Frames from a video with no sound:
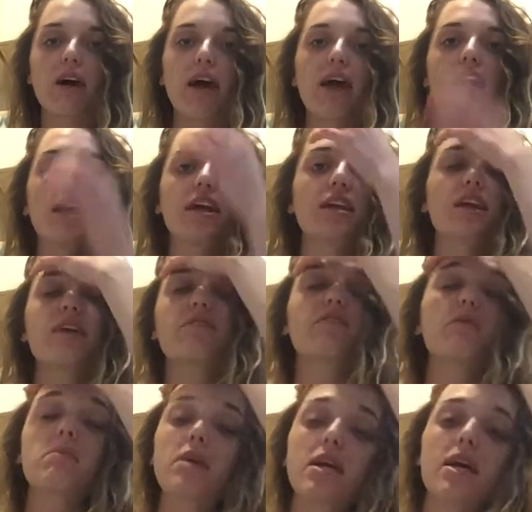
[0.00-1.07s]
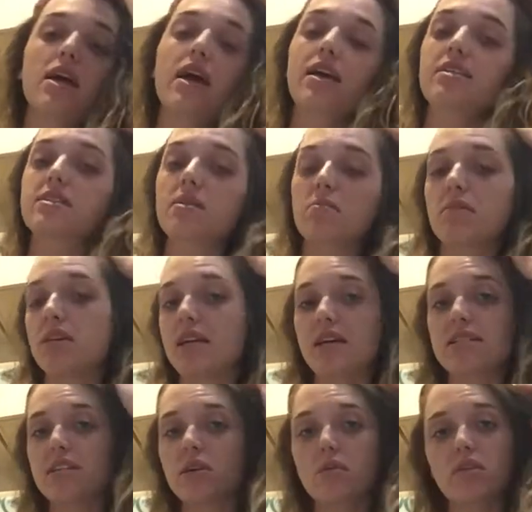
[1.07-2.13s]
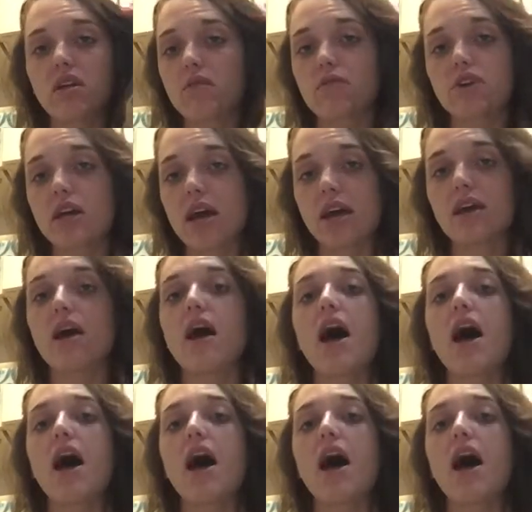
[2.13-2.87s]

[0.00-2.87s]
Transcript: And for me, it's something I deal with every day.